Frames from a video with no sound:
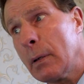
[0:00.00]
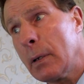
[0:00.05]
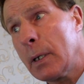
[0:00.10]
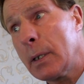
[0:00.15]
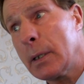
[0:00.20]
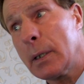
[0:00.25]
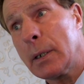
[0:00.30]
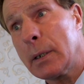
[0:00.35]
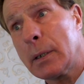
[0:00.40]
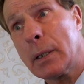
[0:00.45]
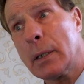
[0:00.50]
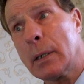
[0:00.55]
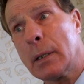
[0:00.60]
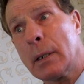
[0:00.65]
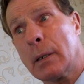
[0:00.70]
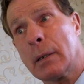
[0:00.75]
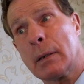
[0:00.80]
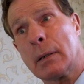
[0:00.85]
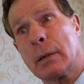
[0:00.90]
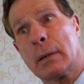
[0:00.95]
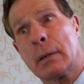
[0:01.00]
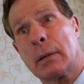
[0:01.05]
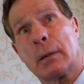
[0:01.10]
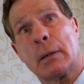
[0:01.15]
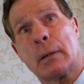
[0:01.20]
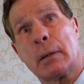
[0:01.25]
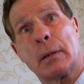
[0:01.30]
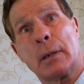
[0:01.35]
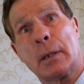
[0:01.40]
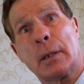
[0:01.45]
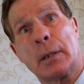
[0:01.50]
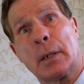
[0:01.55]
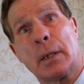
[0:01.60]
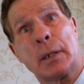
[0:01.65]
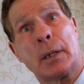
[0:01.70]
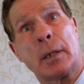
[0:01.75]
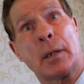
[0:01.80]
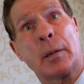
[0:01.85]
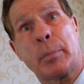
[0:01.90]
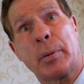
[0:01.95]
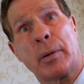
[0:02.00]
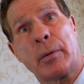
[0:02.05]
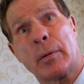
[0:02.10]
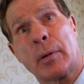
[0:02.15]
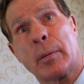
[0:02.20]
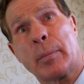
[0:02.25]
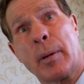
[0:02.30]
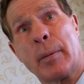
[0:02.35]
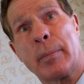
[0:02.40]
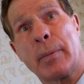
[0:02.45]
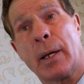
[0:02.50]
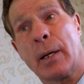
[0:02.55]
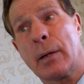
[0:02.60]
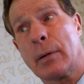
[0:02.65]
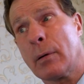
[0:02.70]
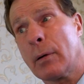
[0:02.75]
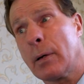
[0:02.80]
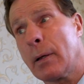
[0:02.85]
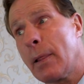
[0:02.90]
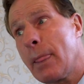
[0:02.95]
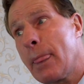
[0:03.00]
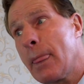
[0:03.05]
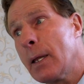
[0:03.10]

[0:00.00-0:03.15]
he didn't appear in the pub that night.